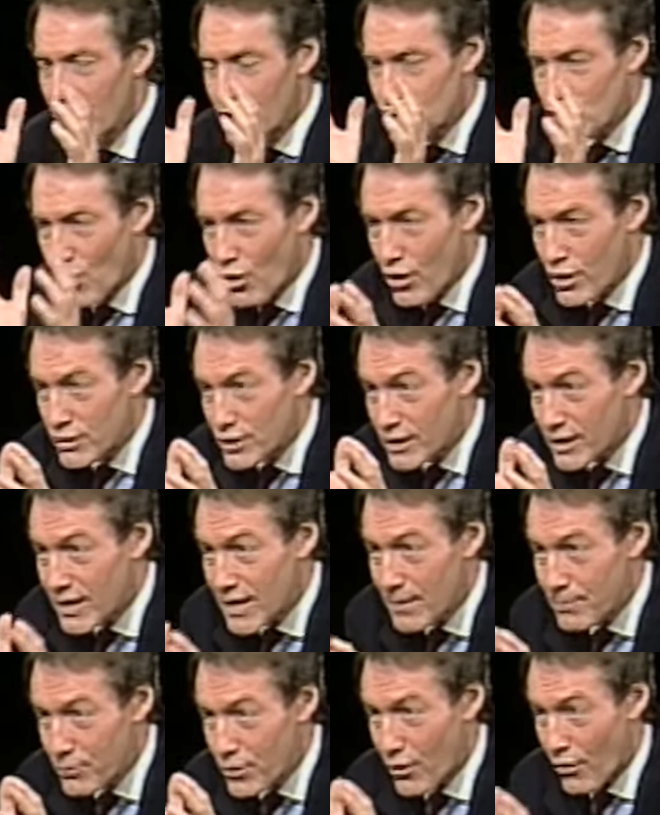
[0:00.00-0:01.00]
it's hard to
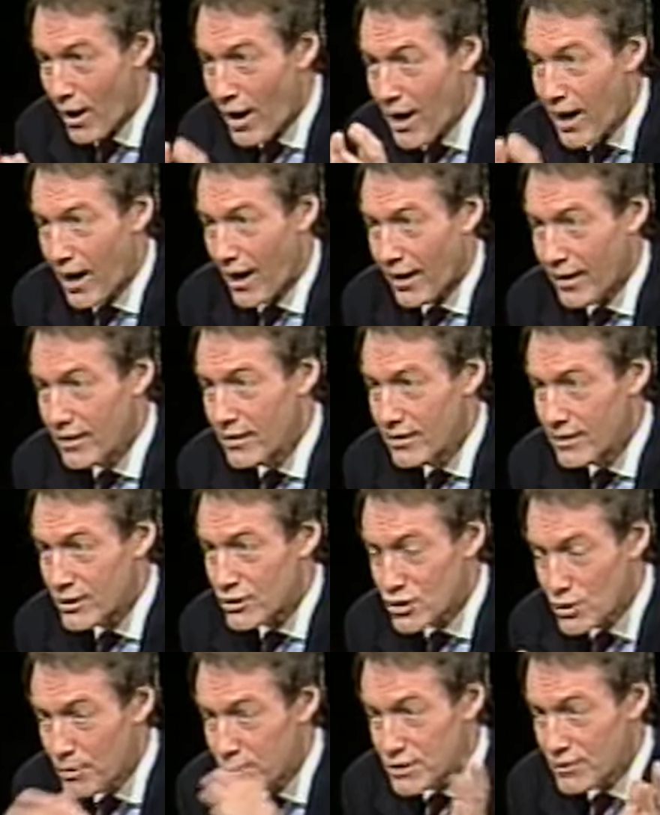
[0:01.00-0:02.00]
keep your eye. Yes.
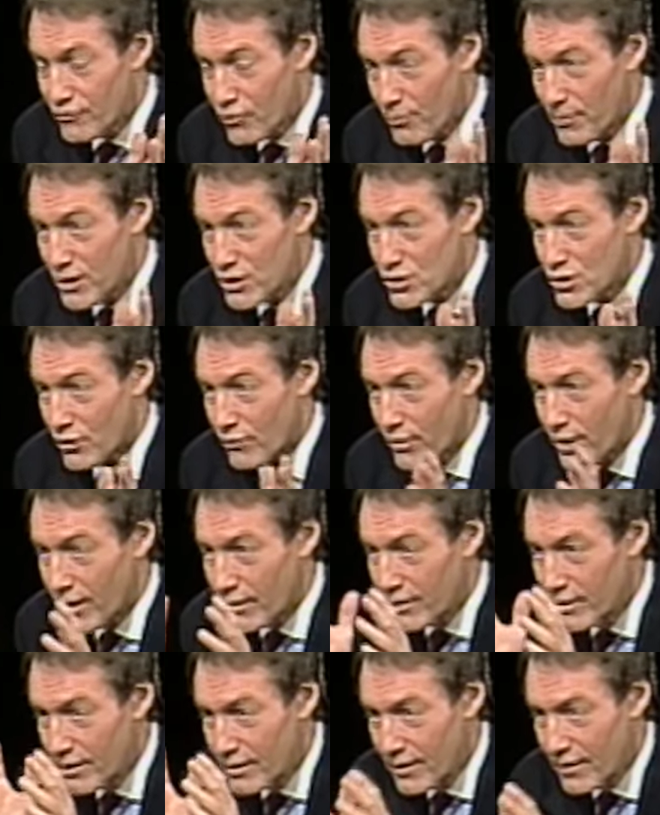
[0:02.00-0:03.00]
There's so much information
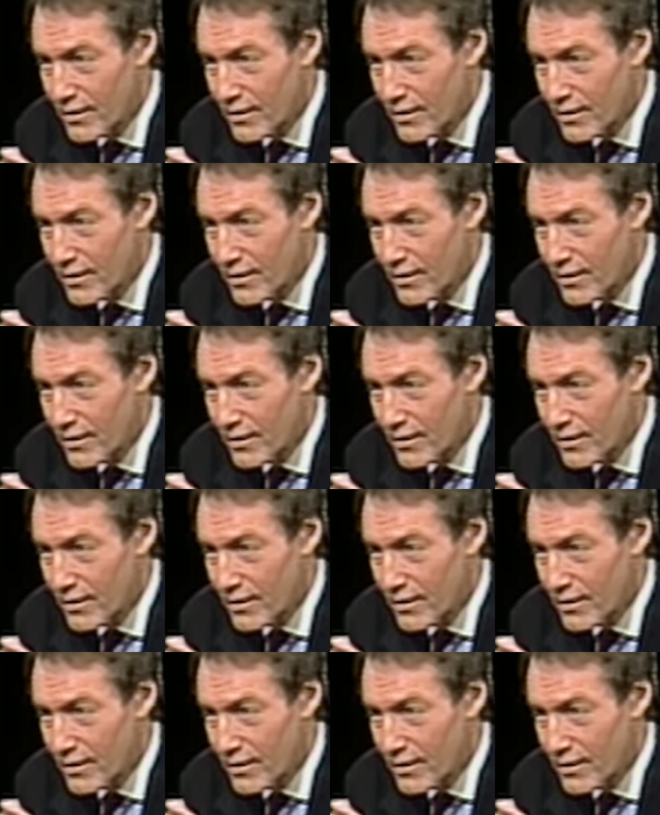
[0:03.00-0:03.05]
around.